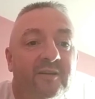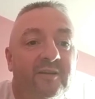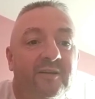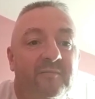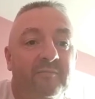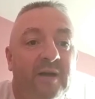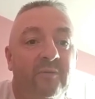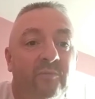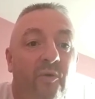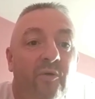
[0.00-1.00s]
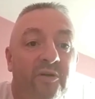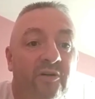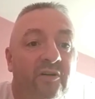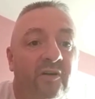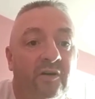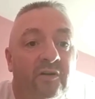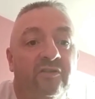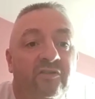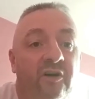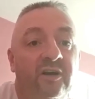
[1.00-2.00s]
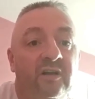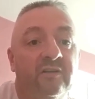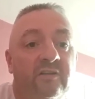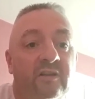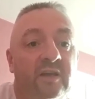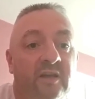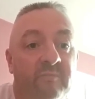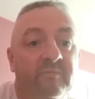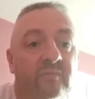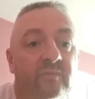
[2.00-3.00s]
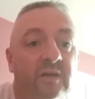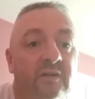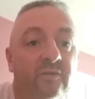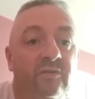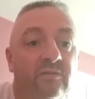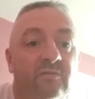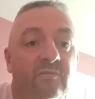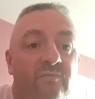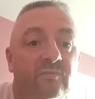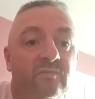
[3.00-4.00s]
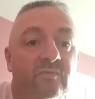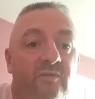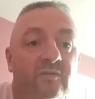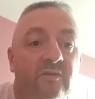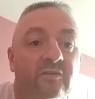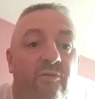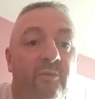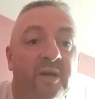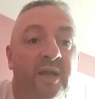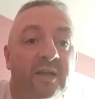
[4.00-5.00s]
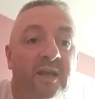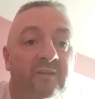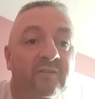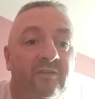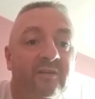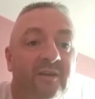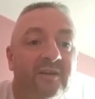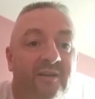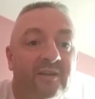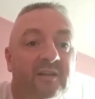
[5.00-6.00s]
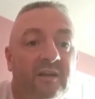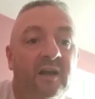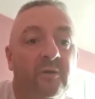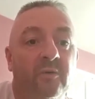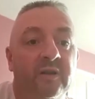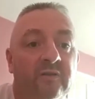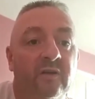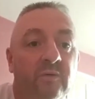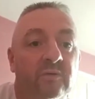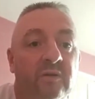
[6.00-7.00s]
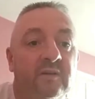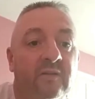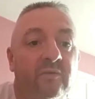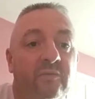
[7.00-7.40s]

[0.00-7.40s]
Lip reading: man, woman, or child. It doesn't discriminate against anyone. So that's